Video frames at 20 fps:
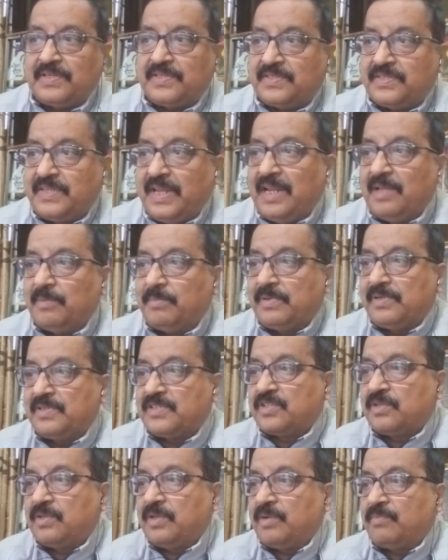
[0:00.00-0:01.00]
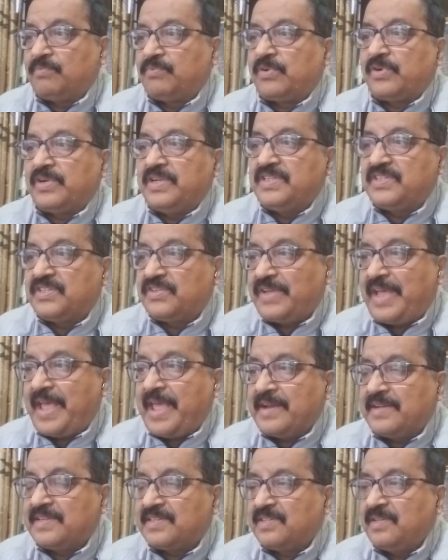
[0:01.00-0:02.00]
syllables. For
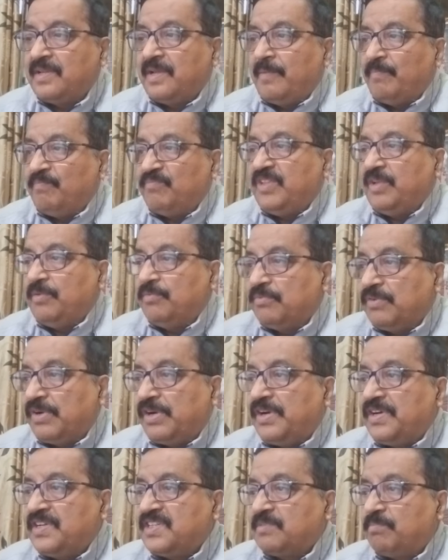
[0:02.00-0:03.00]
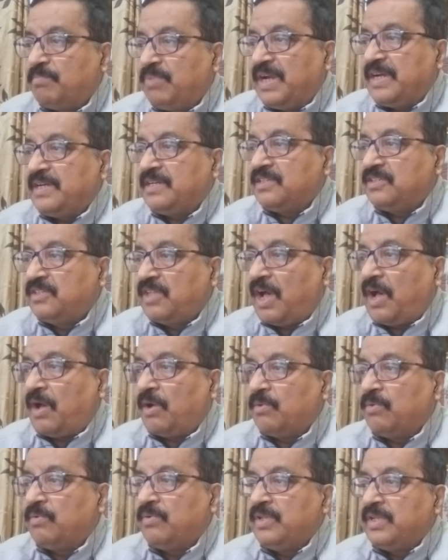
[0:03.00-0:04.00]
instance, the words blunt
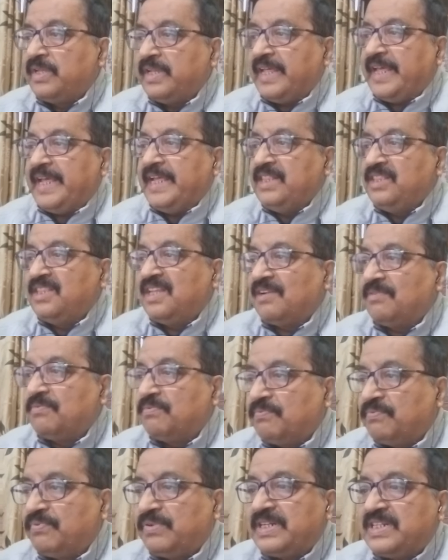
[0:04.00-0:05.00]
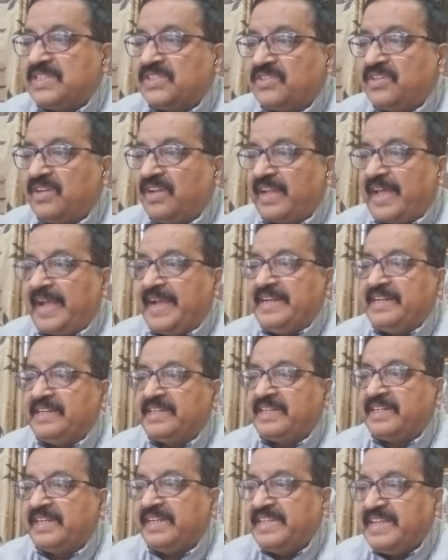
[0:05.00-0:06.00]
thou in the first
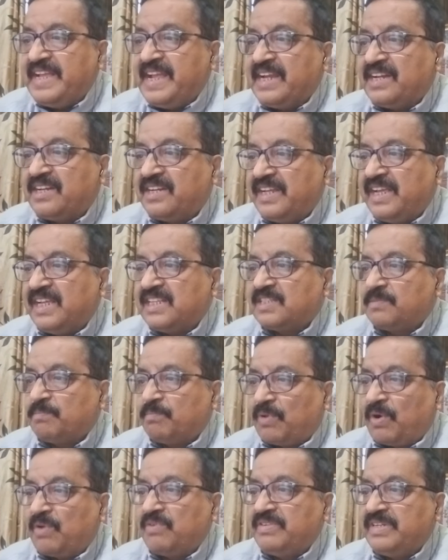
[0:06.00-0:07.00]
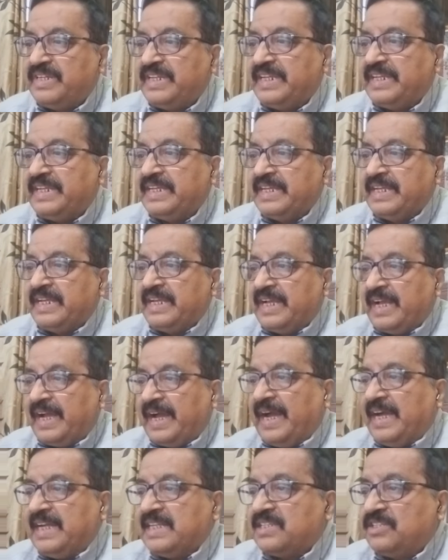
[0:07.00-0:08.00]
line create a spondee,
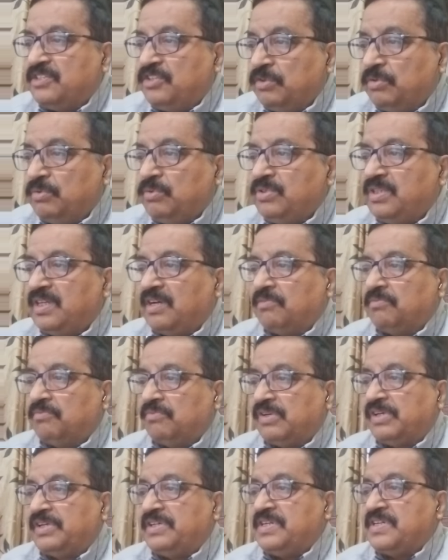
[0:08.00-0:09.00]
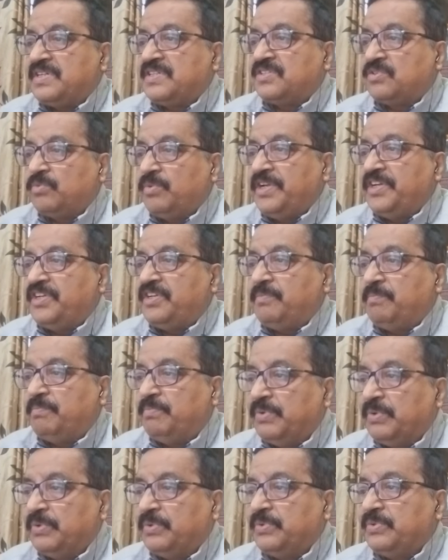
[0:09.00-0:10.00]
as do the words sweet
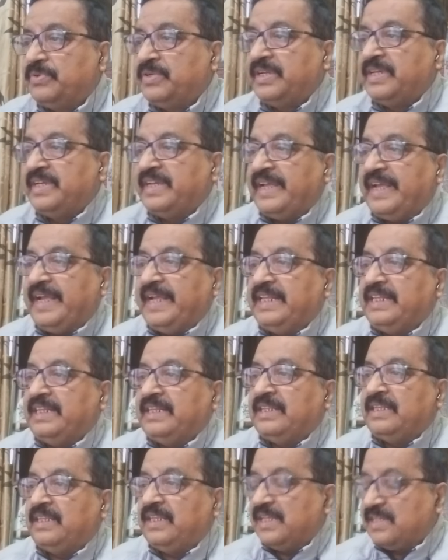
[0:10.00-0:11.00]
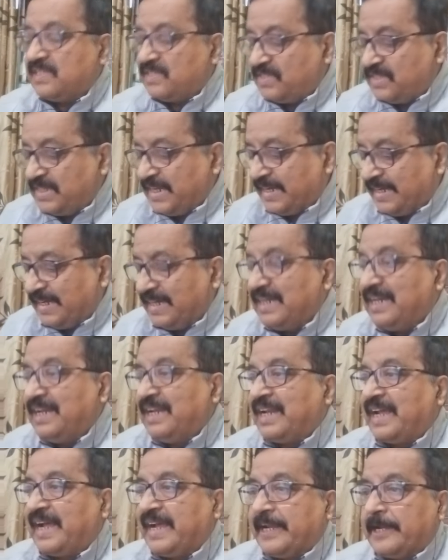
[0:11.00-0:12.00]
brood in the
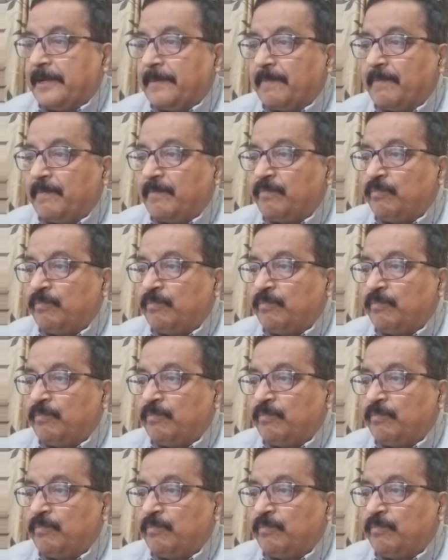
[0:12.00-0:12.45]
second line.